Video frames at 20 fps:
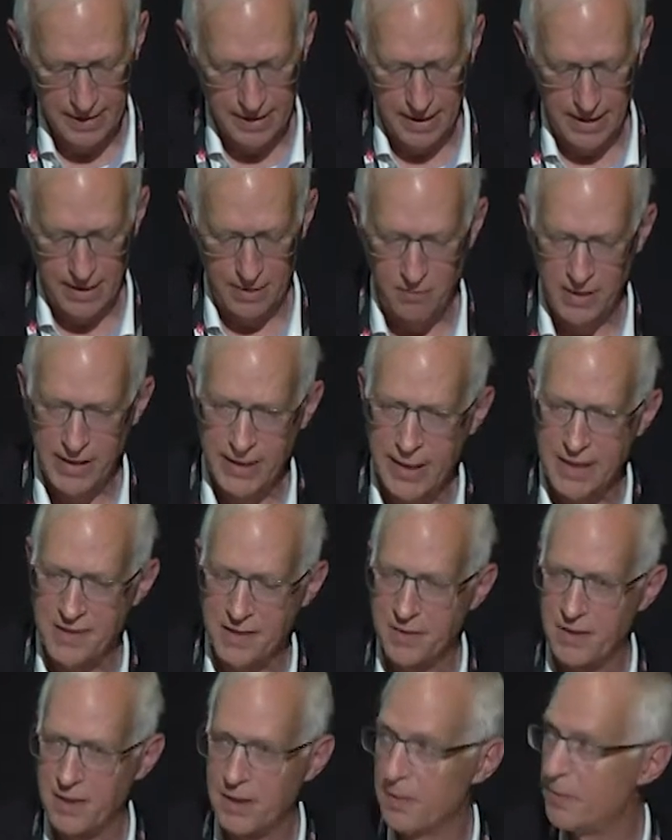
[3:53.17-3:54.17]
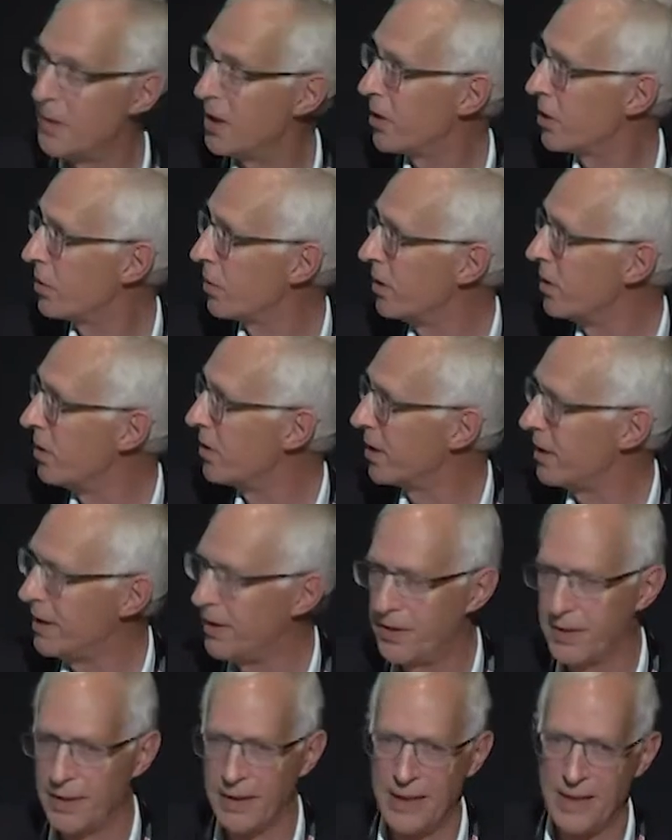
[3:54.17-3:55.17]
When it gets into commercial
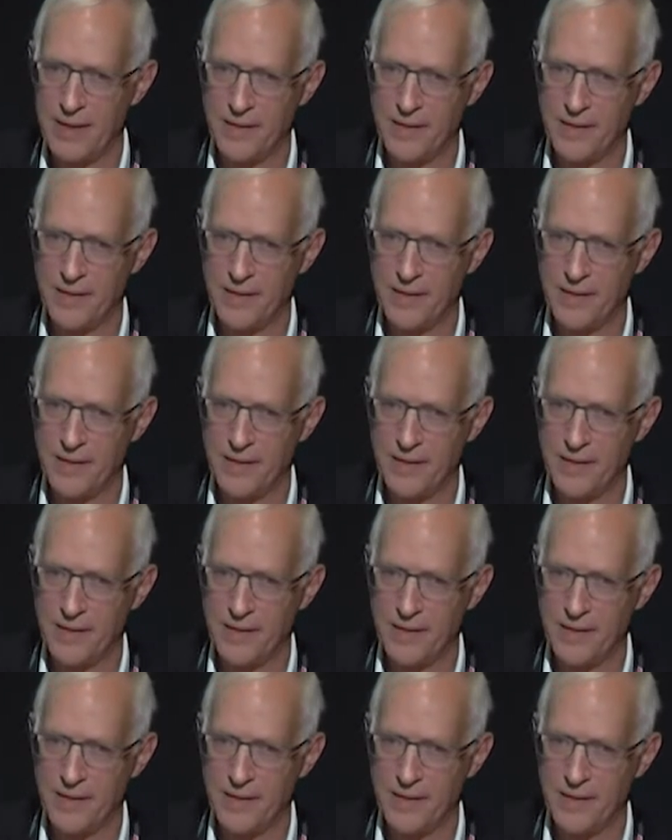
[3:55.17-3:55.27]
usage,